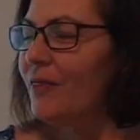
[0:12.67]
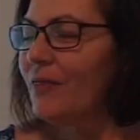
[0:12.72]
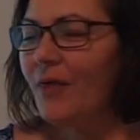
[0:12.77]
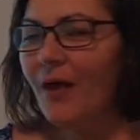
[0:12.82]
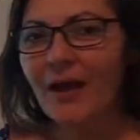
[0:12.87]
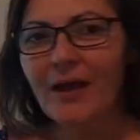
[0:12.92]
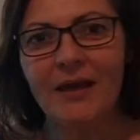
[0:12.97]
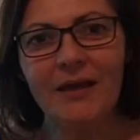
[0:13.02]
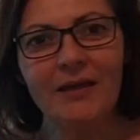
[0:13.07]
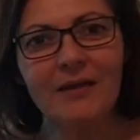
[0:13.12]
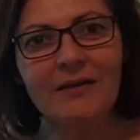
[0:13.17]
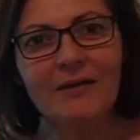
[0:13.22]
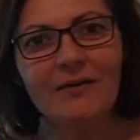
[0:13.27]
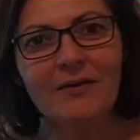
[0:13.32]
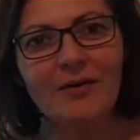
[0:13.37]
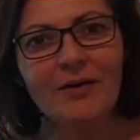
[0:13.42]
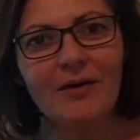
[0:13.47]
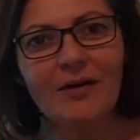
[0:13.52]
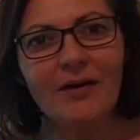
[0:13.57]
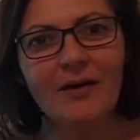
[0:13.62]
They
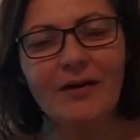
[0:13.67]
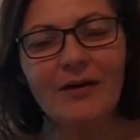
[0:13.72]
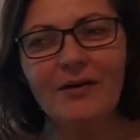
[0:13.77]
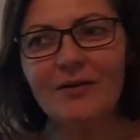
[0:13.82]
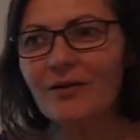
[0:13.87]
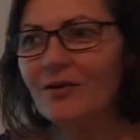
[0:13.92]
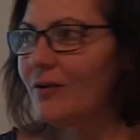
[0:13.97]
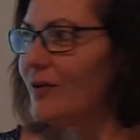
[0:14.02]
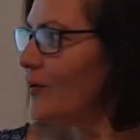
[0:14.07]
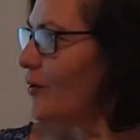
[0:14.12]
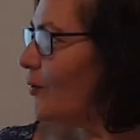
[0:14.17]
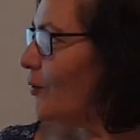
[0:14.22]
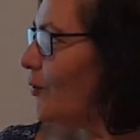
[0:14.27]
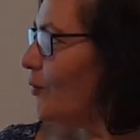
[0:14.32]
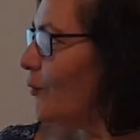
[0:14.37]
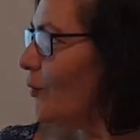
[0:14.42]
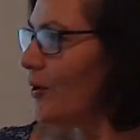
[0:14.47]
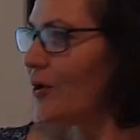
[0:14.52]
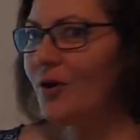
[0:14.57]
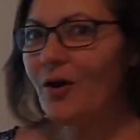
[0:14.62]

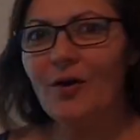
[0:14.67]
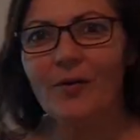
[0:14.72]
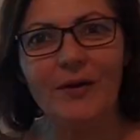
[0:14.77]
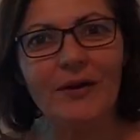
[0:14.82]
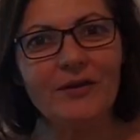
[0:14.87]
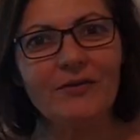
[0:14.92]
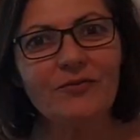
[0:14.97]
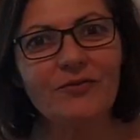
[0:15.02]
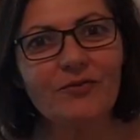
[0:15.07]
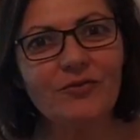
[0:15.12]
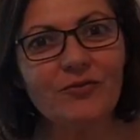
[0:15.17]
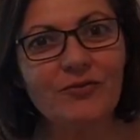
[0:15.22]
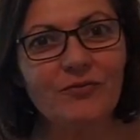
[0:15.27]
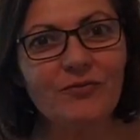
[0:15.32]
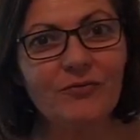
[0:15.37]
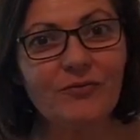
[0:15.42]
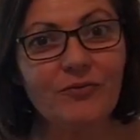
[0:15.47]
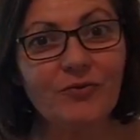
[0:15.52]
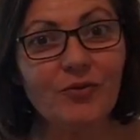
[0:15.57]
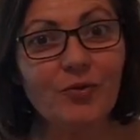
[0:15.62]
were going
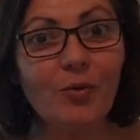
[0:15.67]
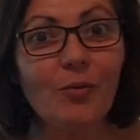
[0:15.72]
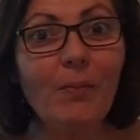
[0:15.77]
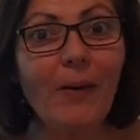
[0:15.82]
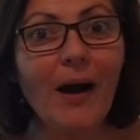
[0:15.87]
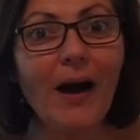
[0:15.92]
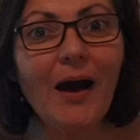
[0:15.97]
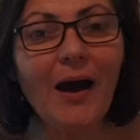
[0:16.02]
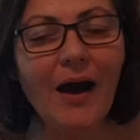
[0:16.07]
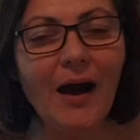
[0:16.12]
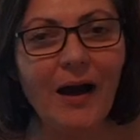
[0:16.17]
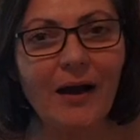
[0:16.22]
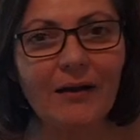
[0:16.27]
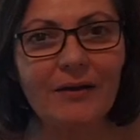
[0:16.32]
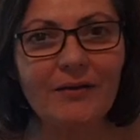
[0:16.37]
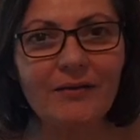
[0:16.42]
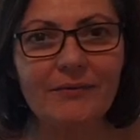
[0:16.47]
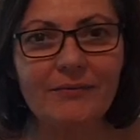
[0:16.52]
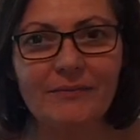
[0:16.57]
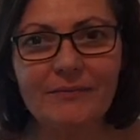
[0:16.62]
to a park
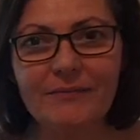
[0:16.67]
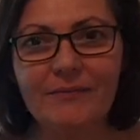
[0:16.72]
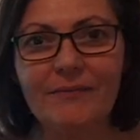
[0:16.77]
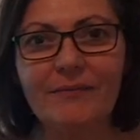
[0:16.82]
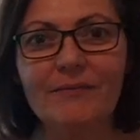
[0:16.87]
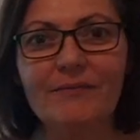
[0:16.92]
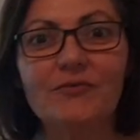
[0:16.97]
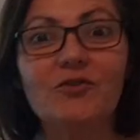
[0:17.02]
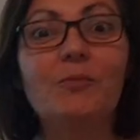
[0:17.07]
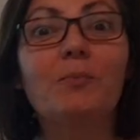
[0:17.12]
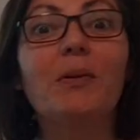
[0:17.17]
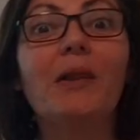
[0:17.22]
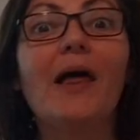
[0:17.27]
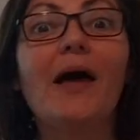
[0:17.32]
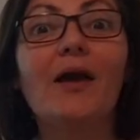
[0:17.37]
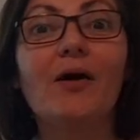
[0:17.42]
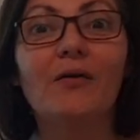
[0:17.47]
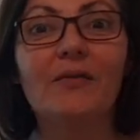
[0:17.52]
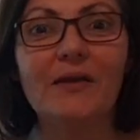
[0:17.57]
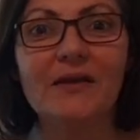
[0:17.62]
to
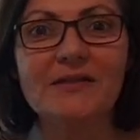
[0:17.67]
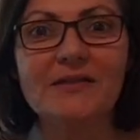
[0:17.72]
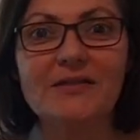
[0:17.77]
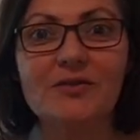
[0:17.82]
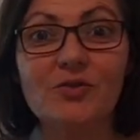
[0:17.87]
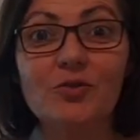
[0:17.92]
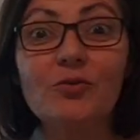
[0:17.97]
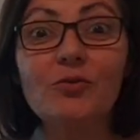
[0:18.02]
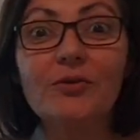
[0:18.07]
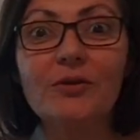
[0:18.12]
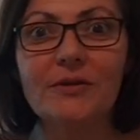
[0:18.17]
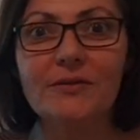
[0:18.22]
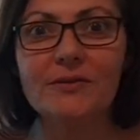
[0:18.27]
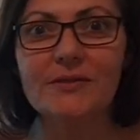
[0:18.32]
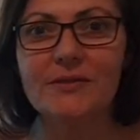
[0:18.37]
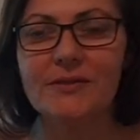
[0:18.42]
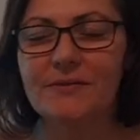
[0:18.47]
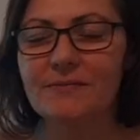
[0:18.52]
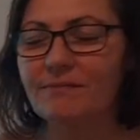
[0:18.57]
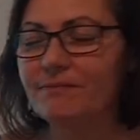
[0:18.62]
play on their
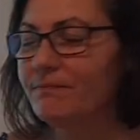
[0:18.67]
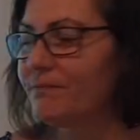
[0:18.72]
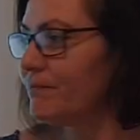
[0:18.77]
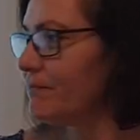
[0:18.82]
scooters.